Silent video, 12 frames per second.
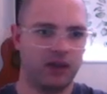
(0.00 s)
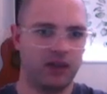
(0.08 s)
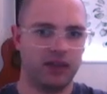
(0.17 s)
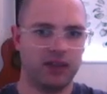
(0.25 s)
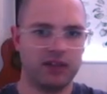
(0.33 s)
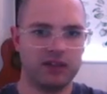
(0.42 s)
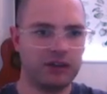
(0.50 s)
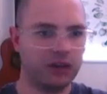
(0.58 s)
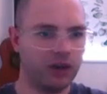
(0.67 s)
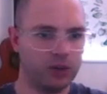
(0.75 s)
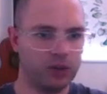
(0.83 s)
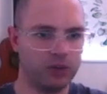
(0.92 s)
There's
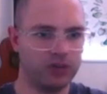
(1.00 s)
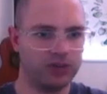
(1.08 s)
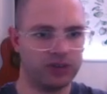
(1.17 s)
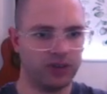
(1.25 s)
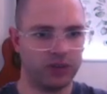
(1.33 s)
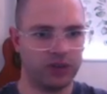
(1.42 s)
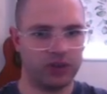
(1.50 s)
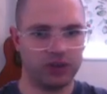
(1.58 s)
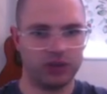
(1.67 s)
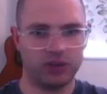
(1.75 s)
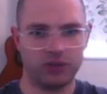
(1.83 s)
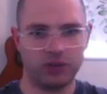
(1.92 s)
loads that we
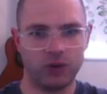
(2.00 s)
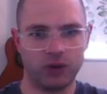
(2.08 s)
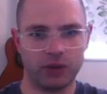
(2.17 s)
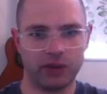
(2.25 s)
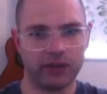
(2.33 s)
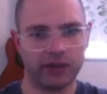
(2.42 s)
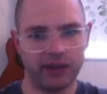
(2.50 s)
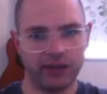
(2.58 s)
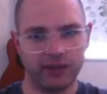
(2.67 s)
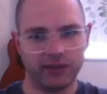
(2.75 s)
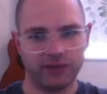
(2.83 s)
could talk about there.